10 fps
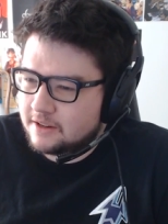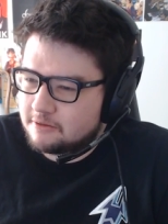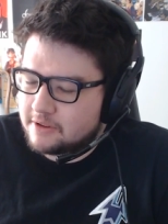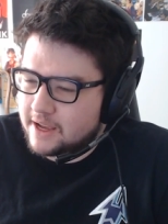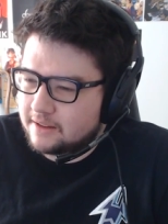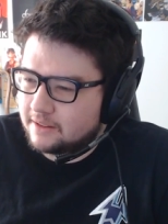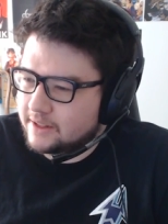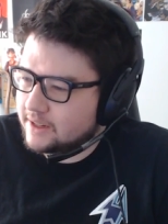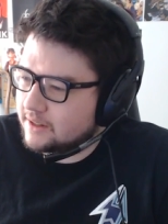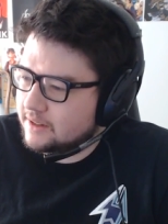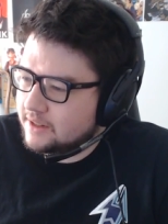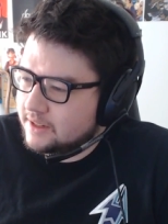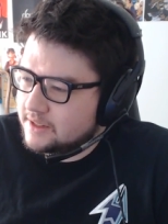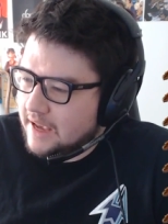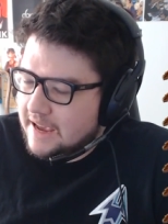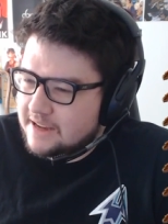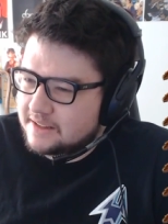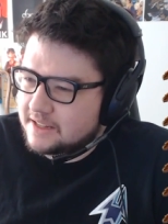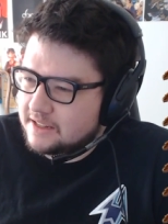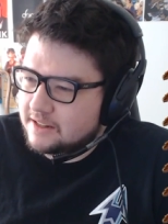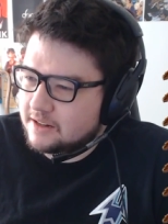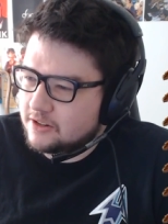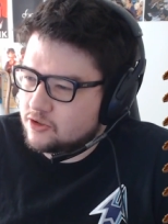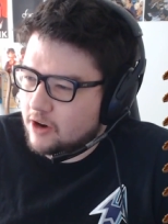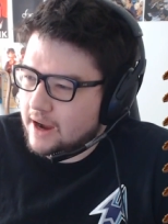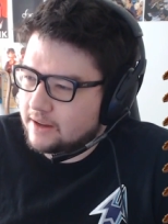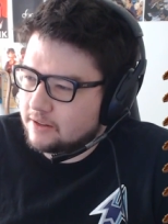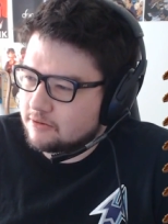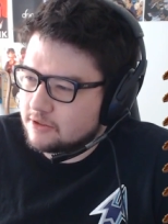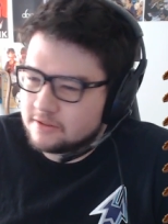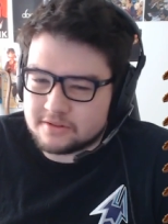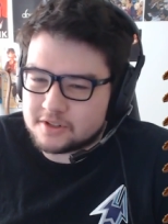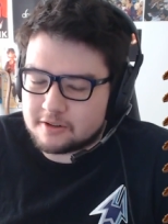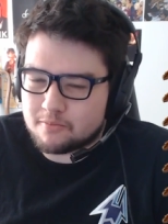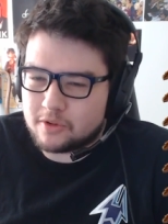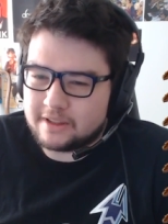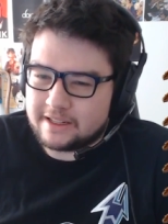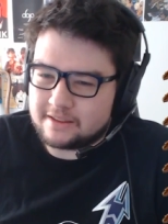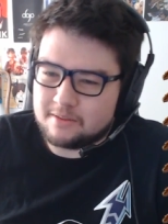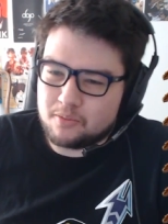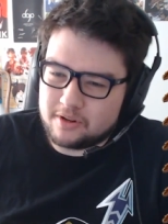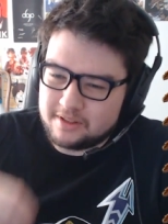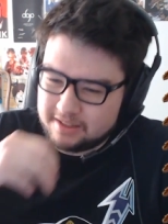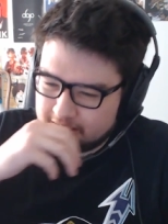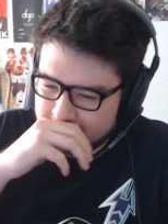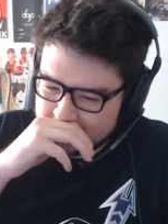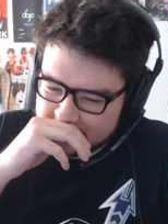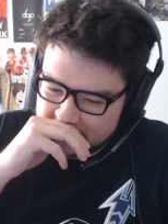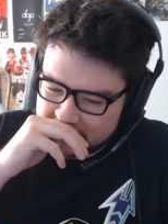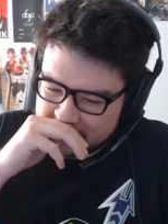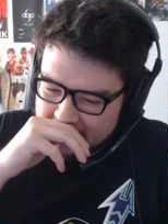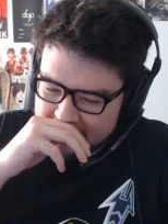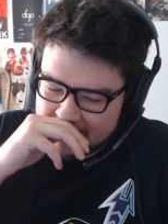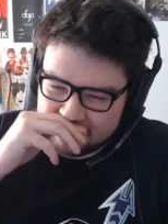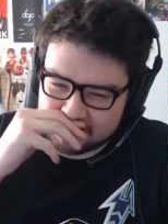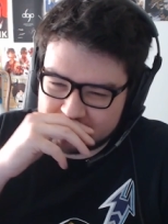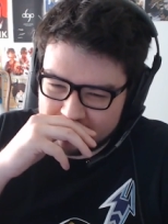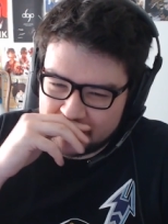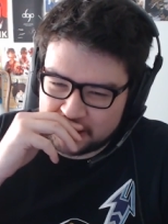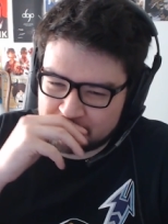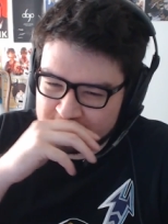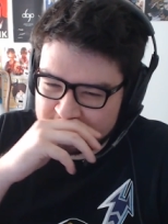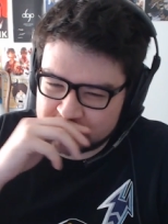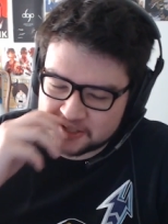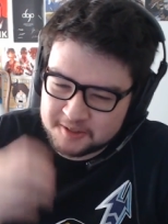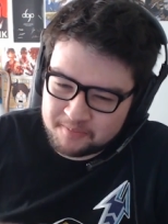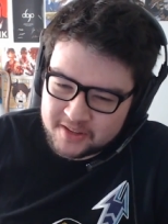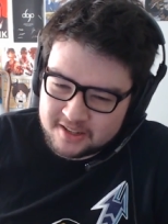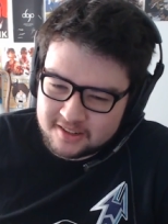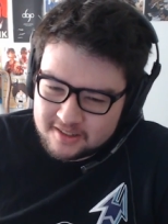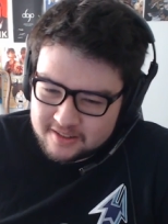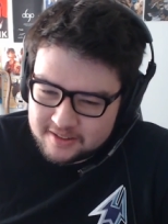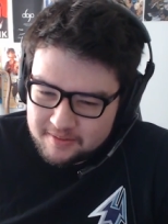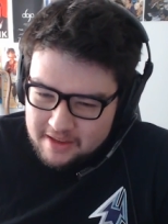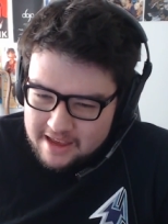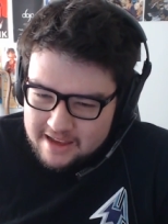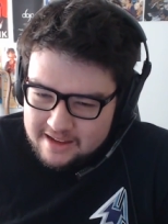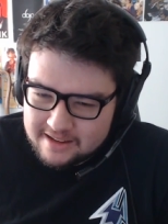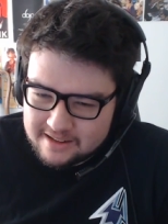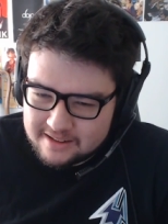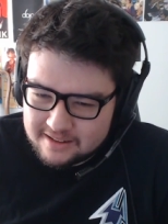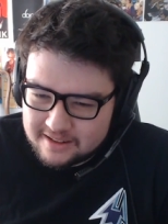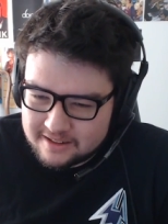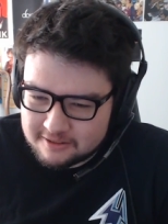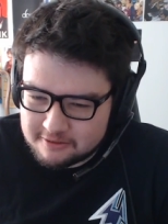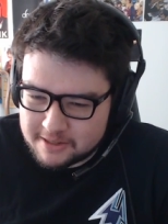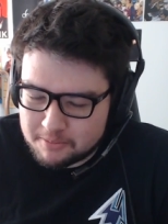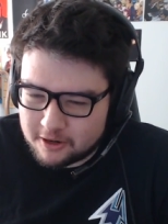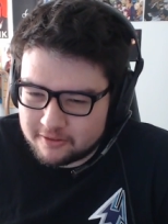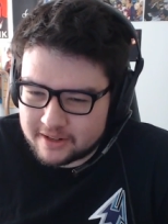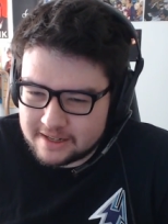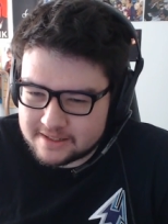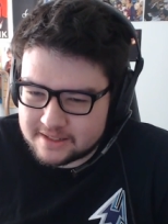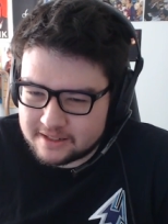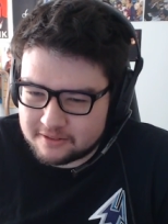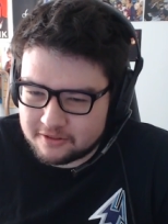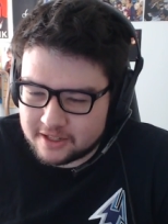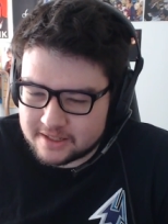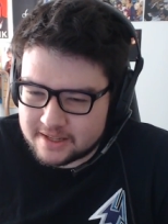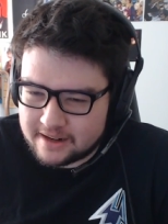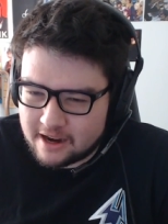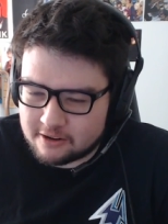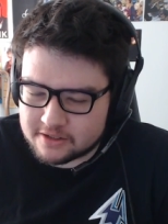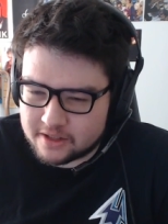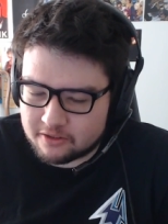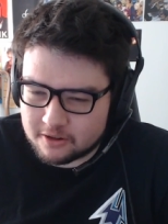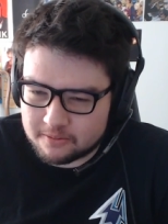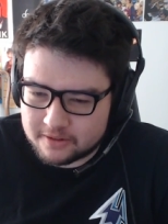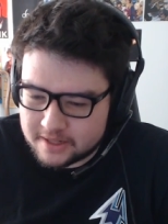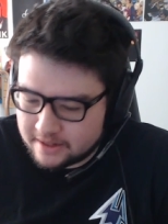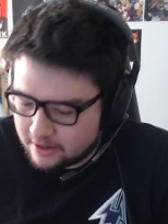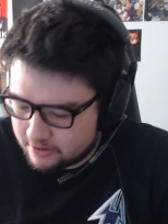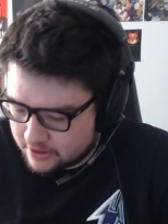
We ate like 18 dragon rolls, or like yeah, it was dragon rolls, and we both got sick for like 10 hours and threw up for 10 hours